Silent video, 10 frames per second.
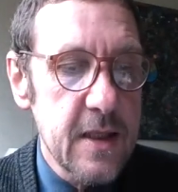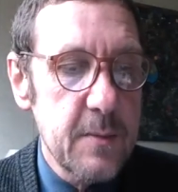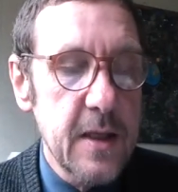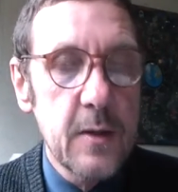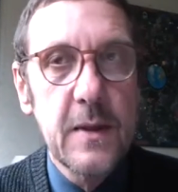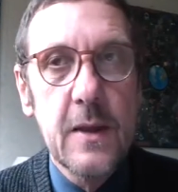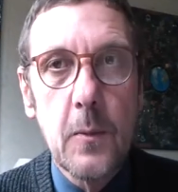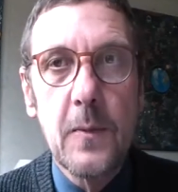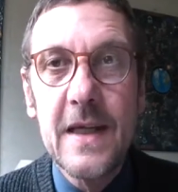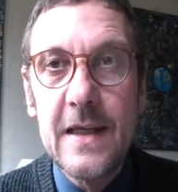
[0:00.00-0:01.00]
They may not be
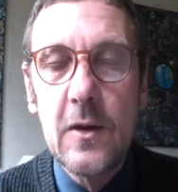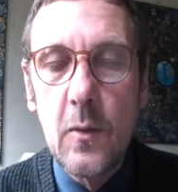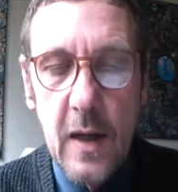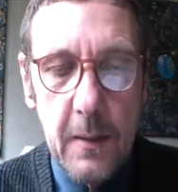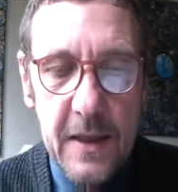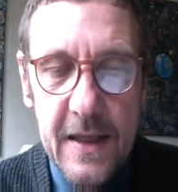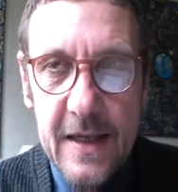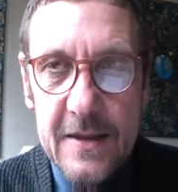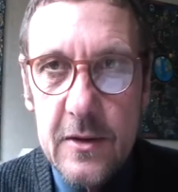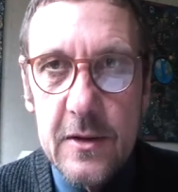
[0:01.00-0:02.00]
completely aware, but
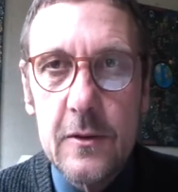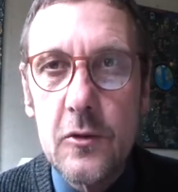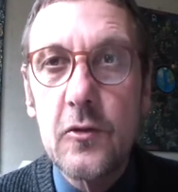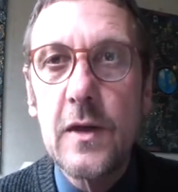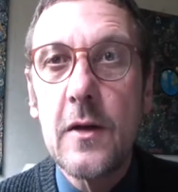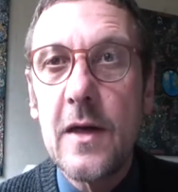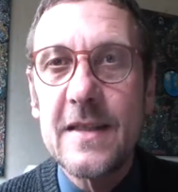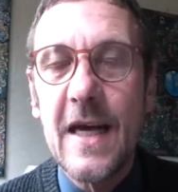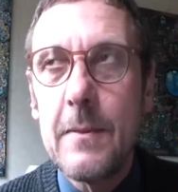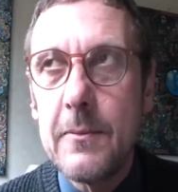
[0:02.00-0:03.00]
the trigger
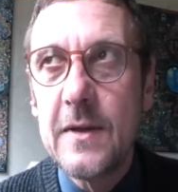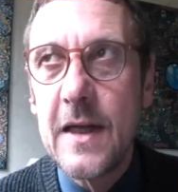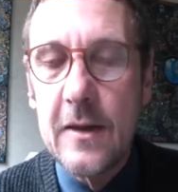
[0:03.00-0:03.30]
has happened,